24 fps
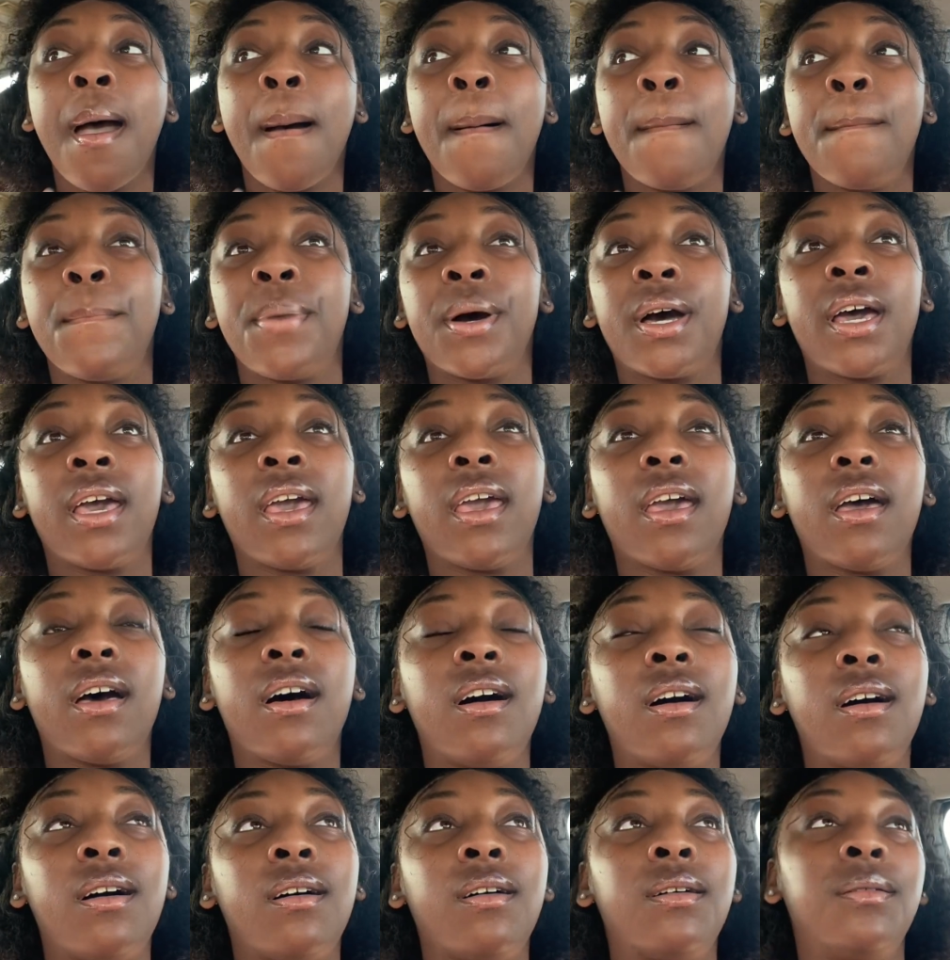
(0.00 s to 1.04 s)
but
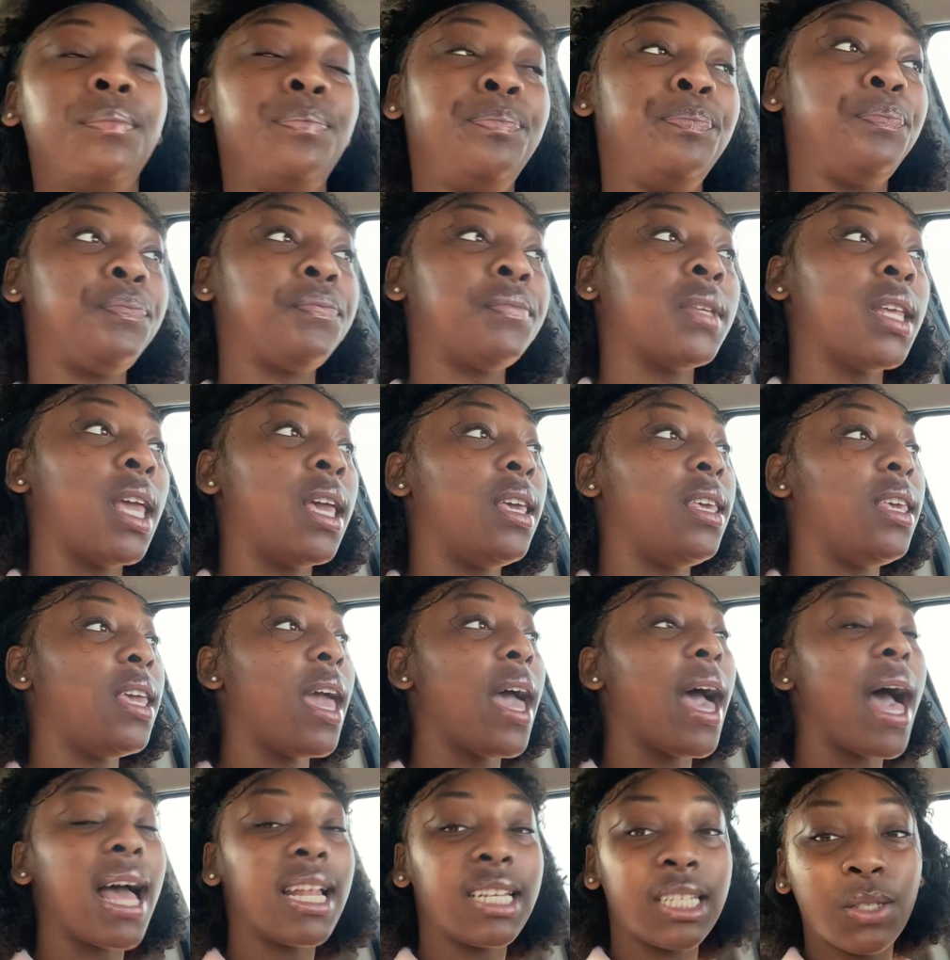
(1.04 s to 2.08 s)

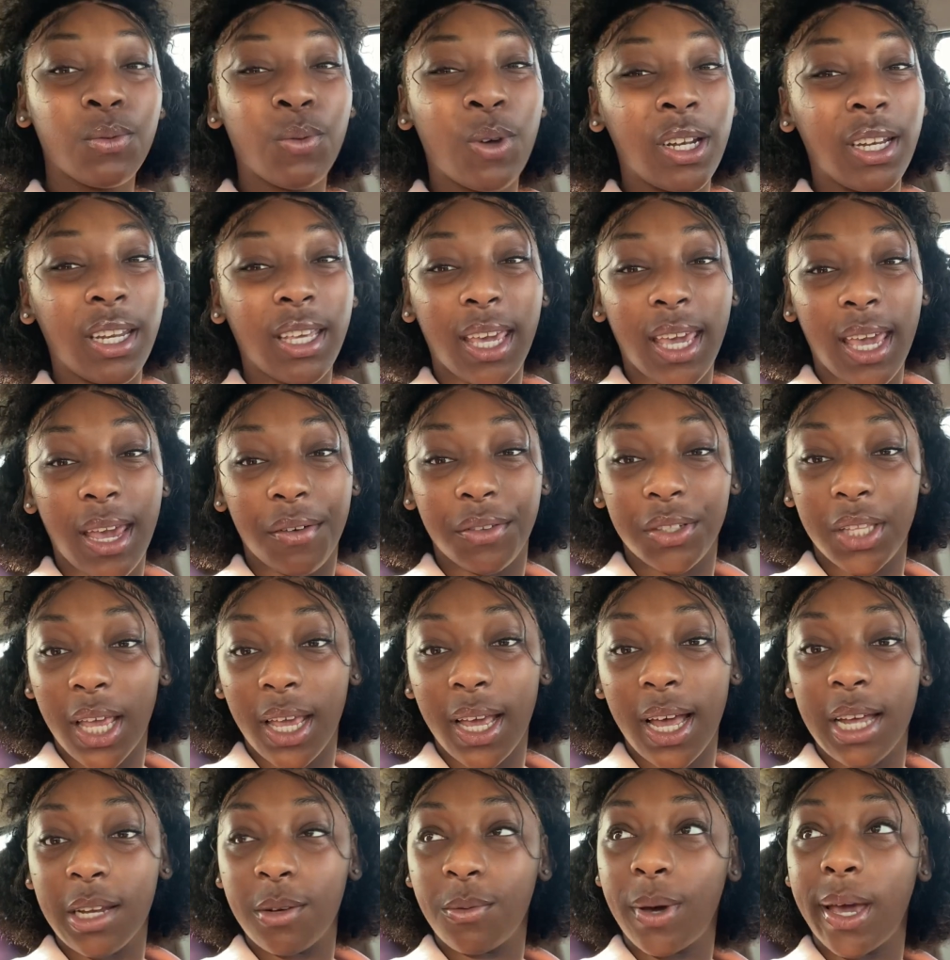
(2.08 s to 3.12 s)
yeah, I just wanted to get
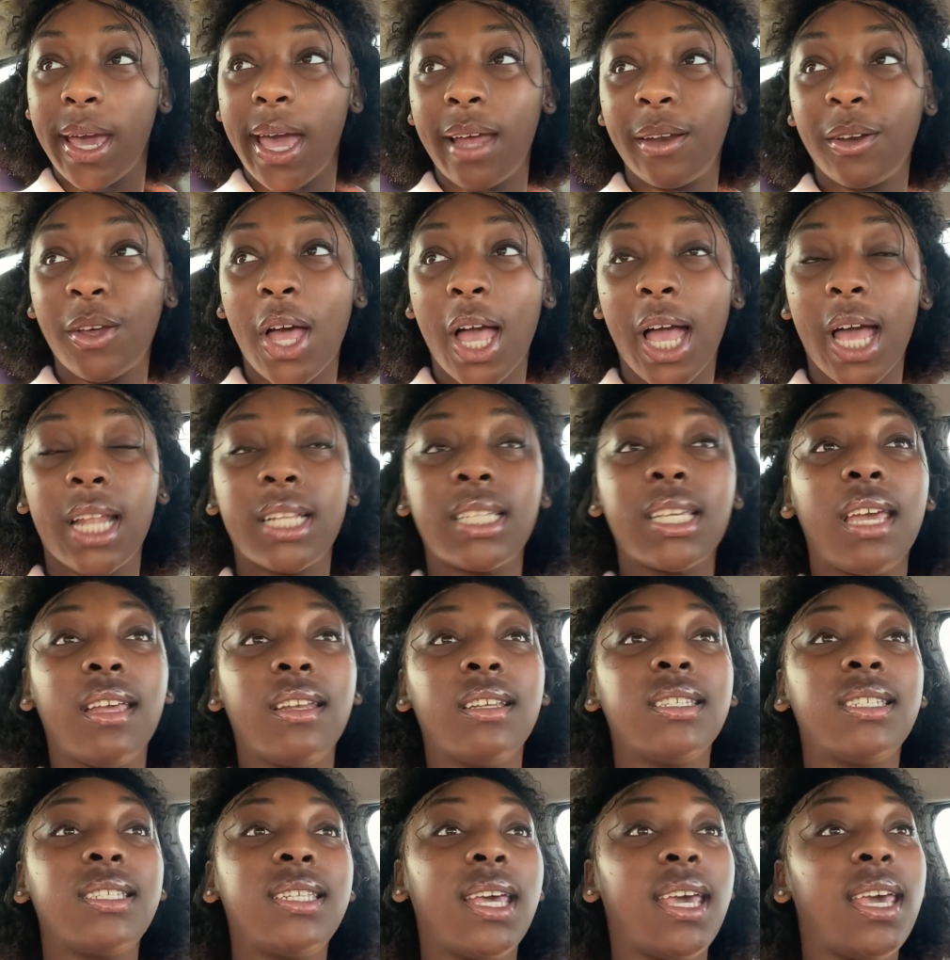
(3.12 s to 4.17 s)
everything out of the way. I know I gotta take
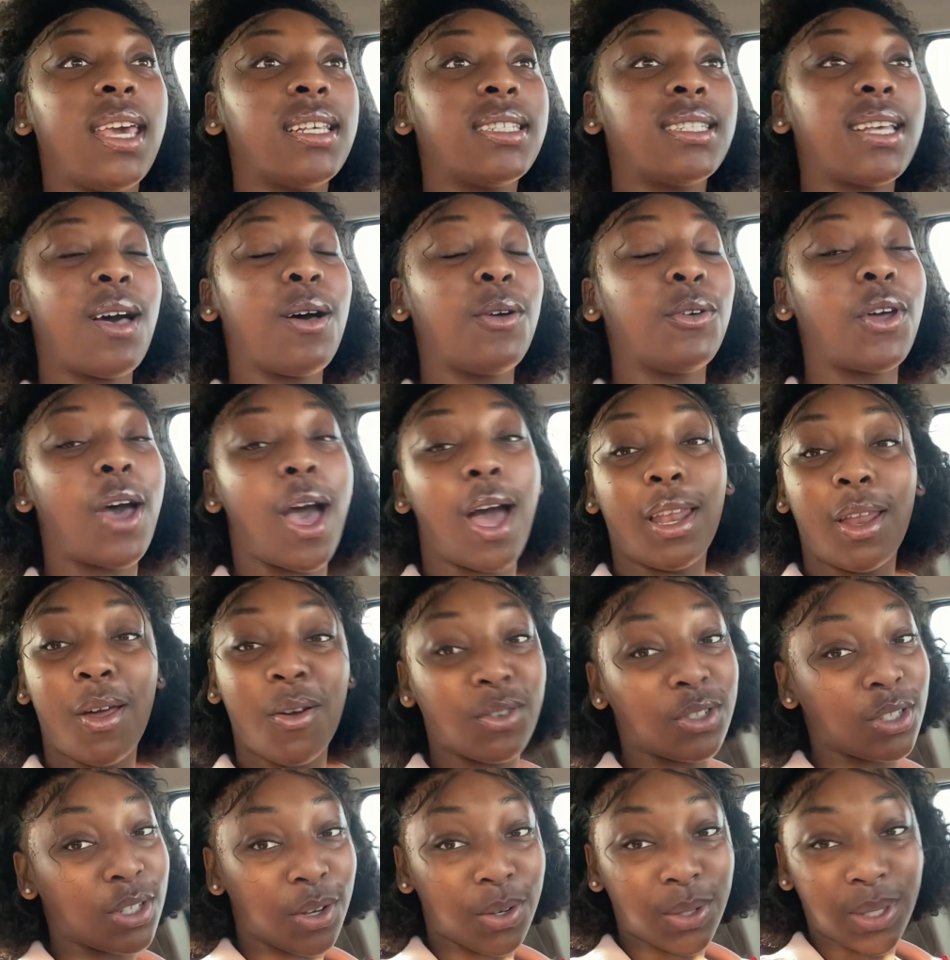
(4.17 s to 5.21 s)
this test, I don't know how long
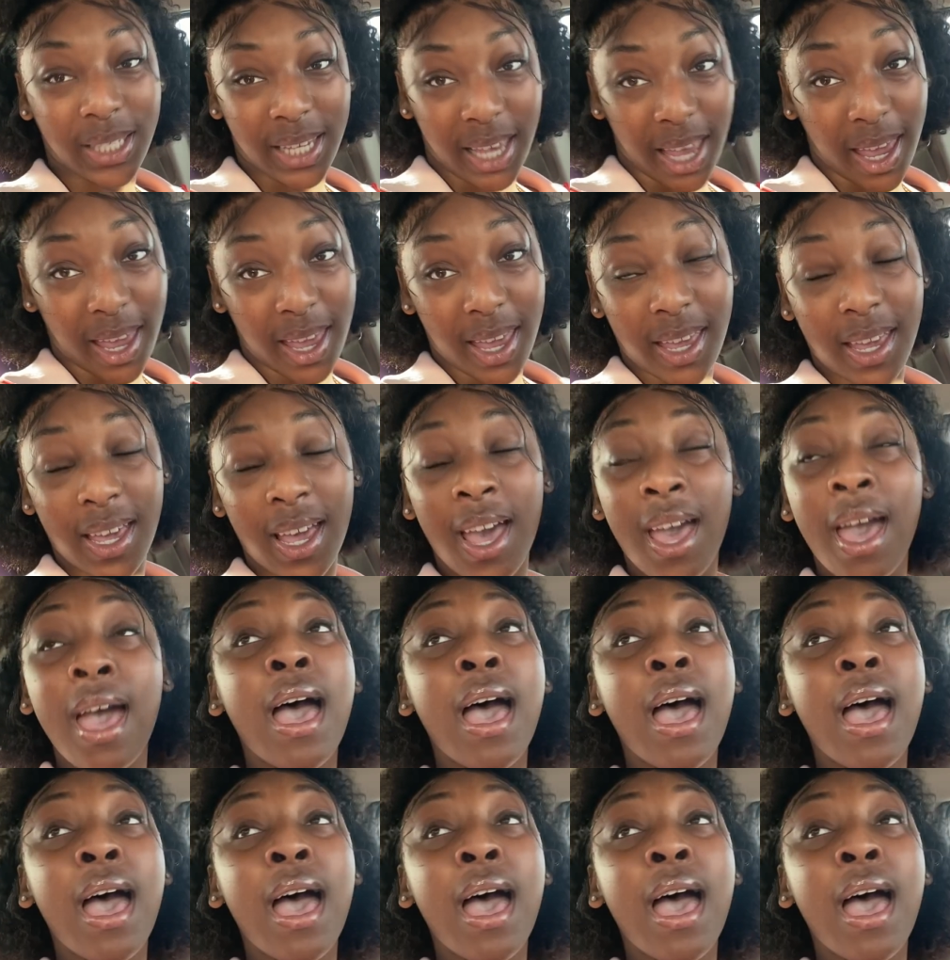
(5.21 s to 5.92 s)
it's gonna take.